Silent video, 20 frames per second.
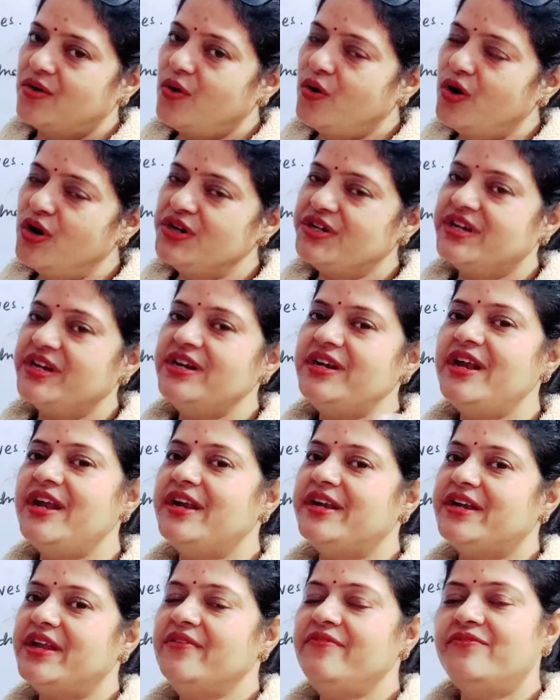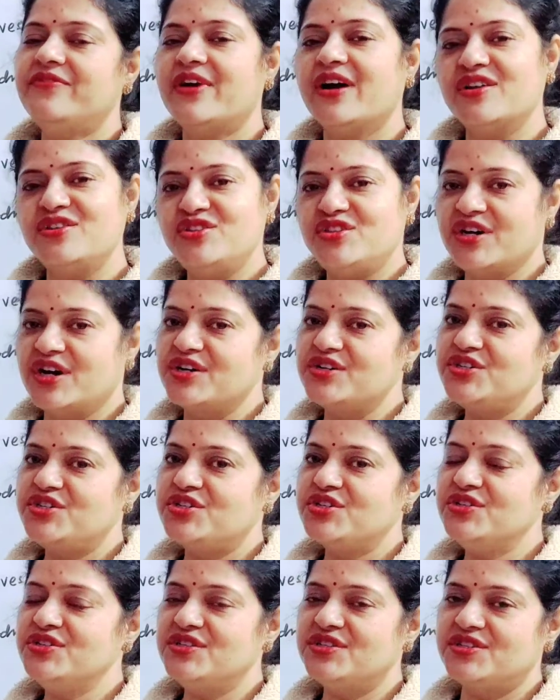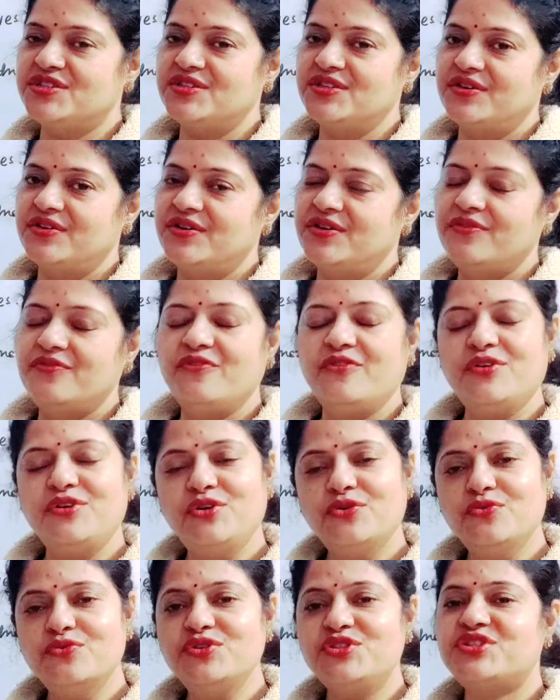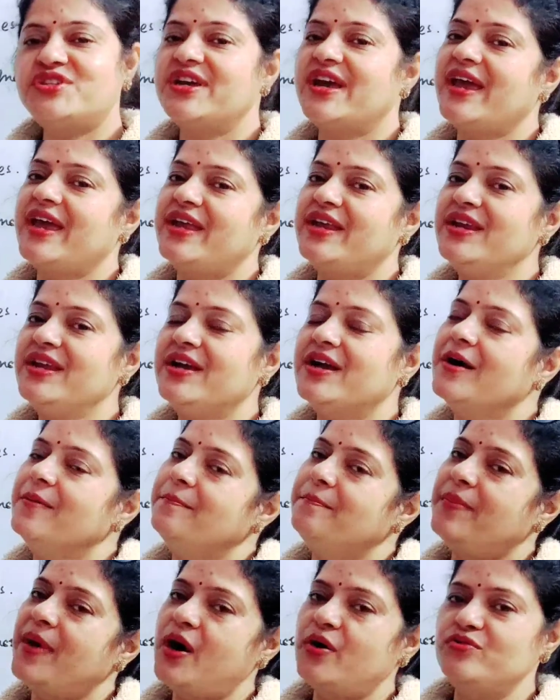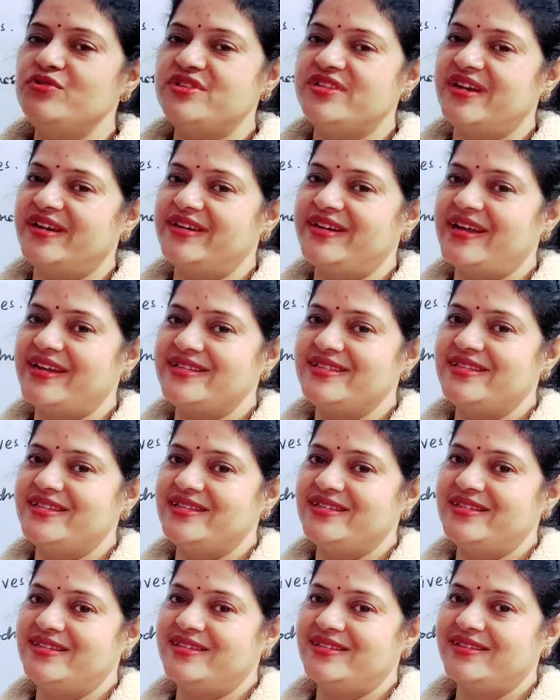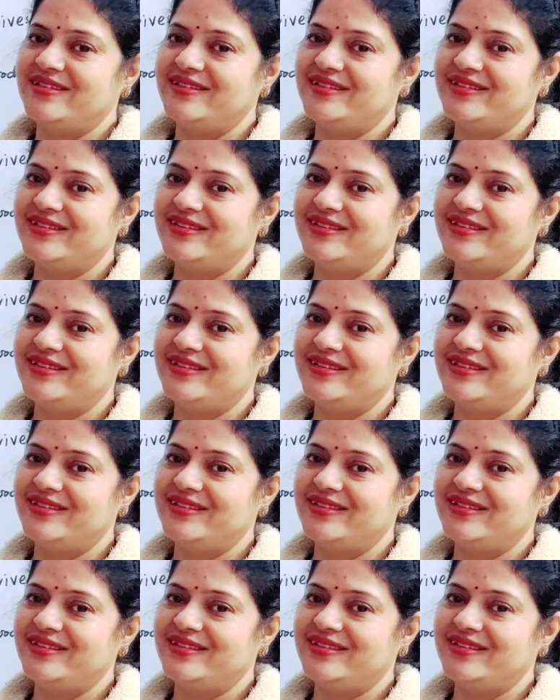alternative conjunctions used in compound sentences.